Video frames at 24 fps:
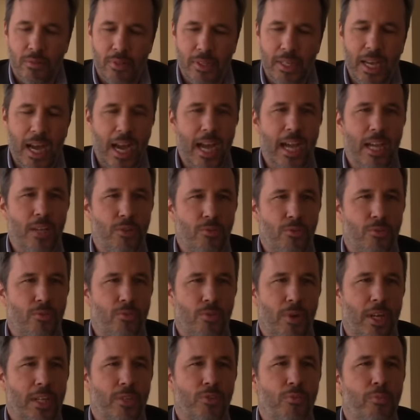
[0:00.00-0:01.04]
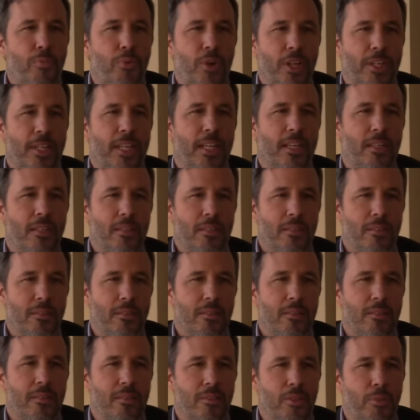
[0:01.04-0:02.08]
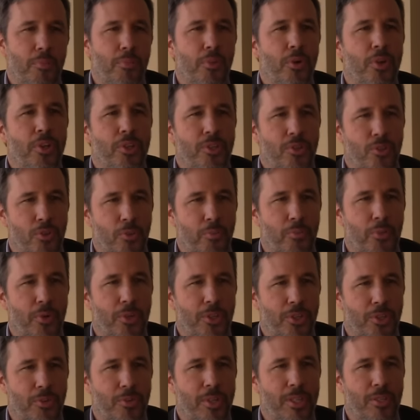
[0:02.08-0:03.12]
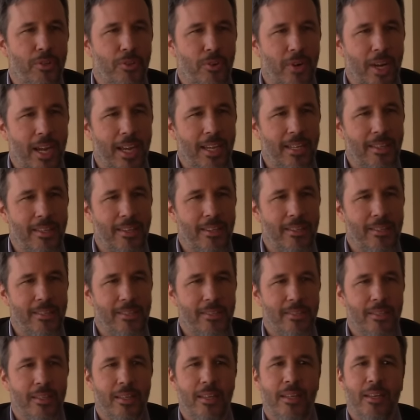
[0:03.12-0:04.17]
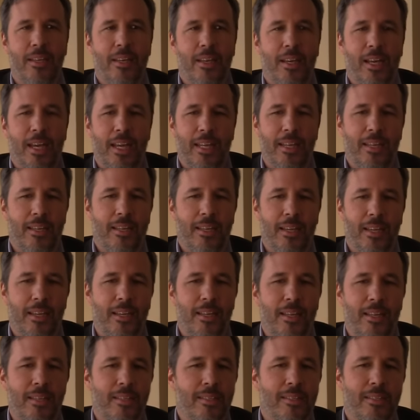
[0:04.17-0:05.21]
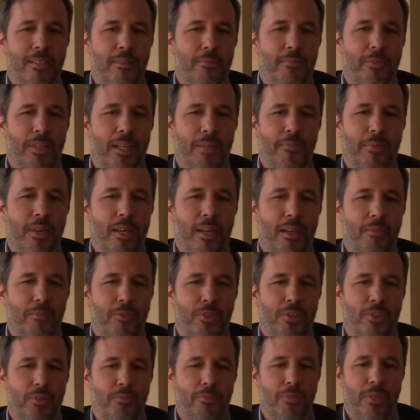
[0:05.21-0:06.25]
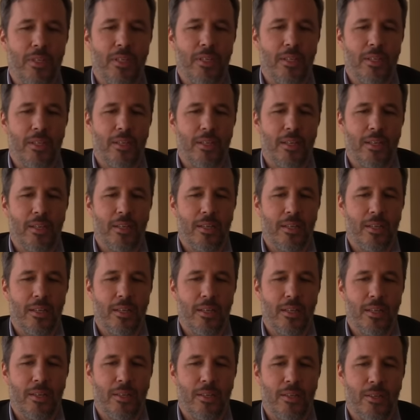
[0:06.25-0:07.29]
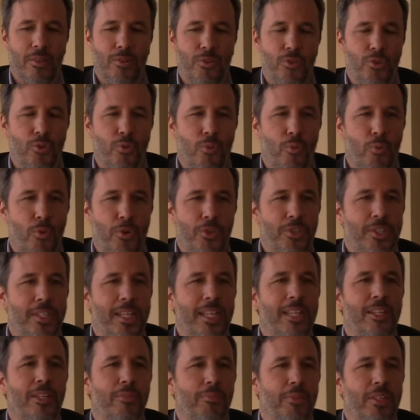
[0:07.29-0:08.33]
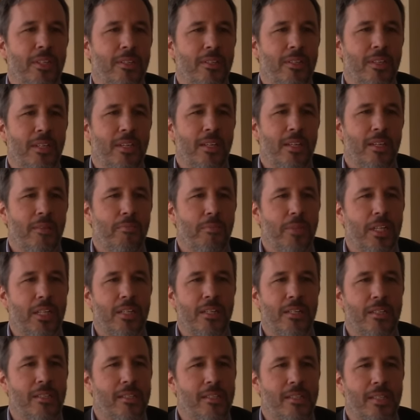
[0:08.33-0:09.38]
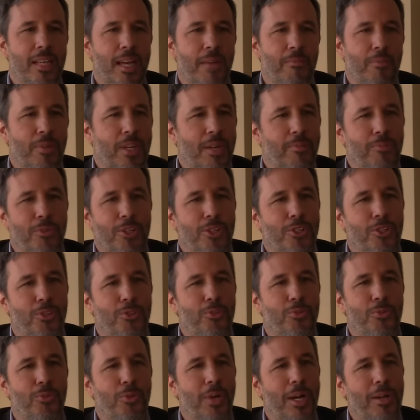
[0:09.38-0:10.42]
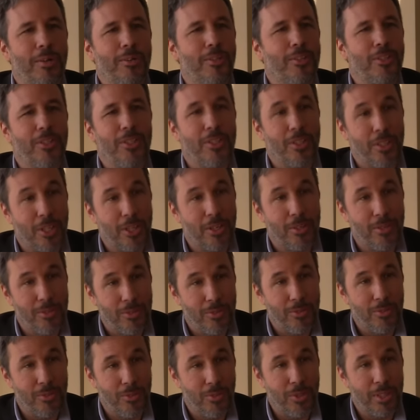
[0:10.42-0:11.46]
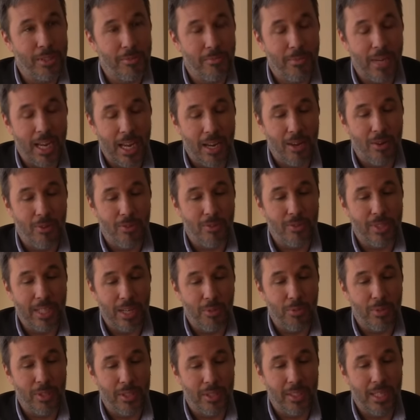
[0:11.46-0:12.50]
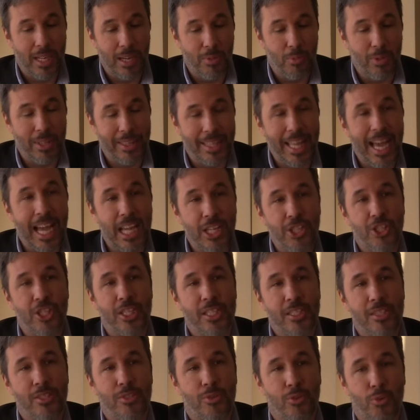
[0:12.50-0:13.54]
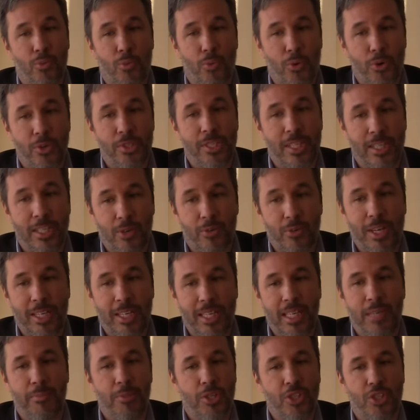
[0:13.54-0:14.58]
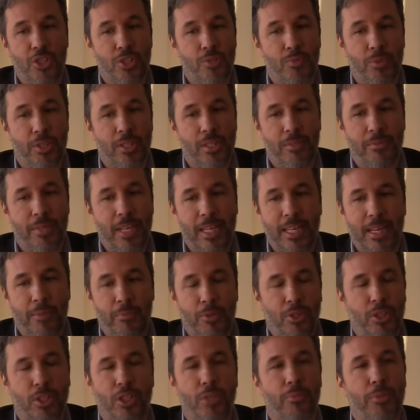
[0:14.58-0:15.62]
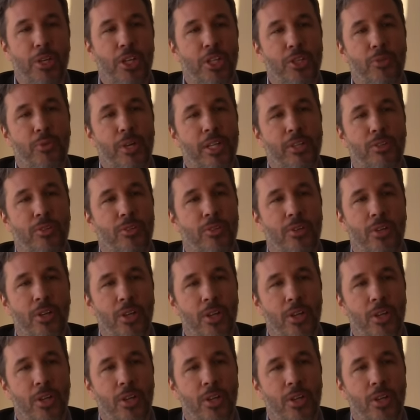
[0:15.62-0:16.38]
die to try to protect the poet, your poetry and your ideas. And, uh, at the same time, I'm going to be your worst enemy because I'm, I'm going to do, I'm going to do it my own. I will, I will digest your words and create images with it, and I'm going to be a traitor.